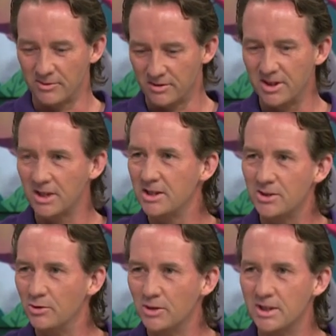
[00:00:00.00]
tuggy
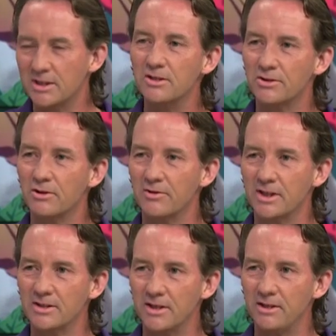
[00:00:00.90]
toys, those sort of
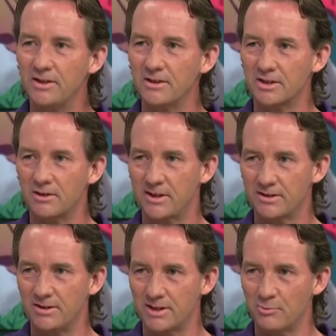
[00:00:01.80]
things, anything that's going to
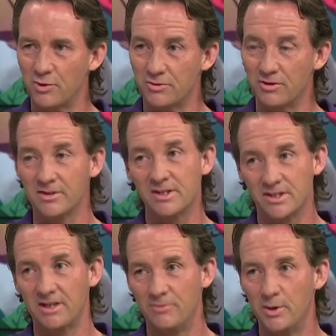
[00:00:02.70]
exercise that prey drive in a
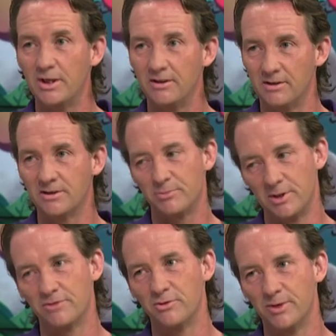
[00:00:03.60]
safe way, and speak
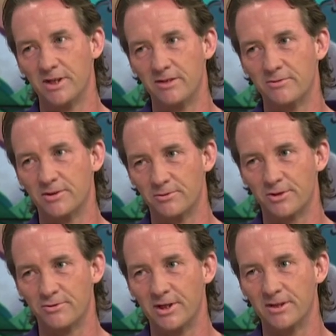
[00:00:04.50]
to a behaviourist or a
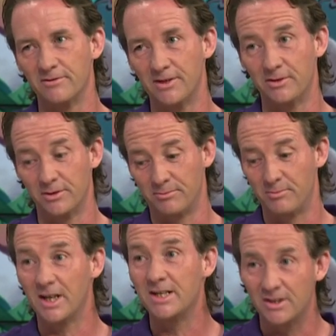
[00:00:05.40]
trainer of how to
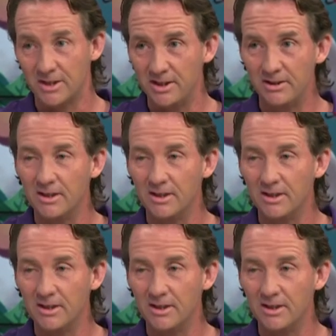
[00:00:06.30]
play tuggy